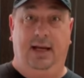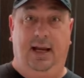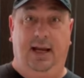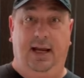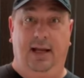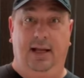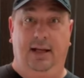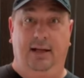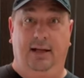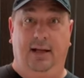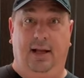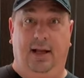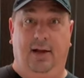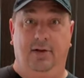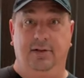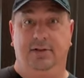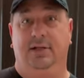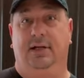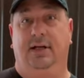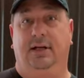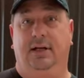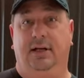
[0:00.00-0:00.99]
and
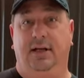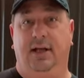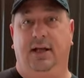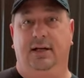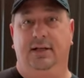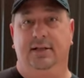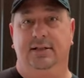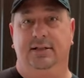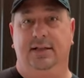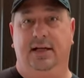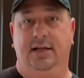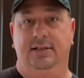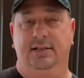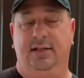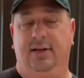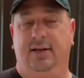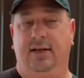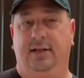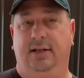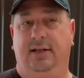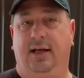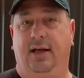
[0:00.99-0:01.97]
outside the United States. I
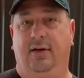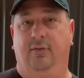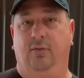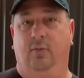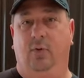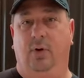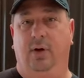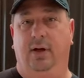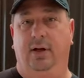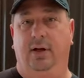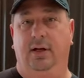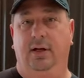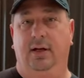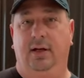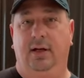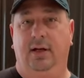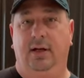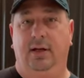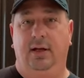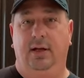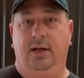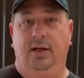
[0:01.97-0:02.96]
think they have one
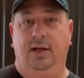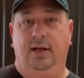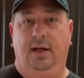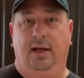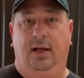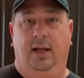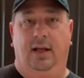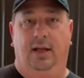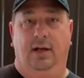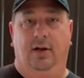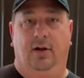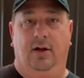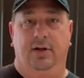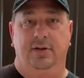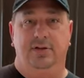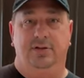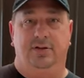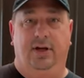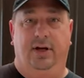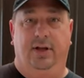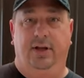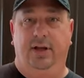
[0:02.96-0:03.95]
in
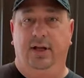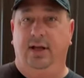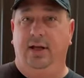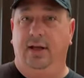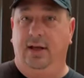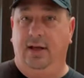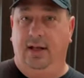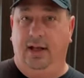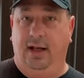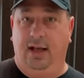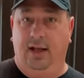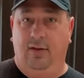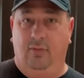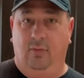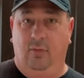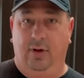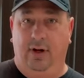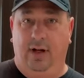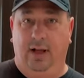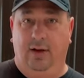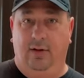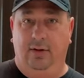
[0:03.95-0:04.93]
Australia and they have
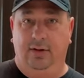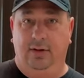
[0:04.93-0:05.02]
one out